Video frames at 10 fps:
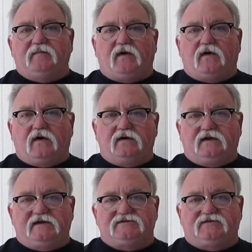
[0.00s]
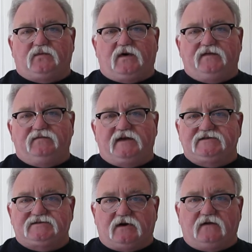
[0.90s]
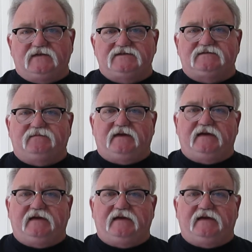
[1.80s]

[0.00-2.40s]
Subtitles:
marked as to what they service.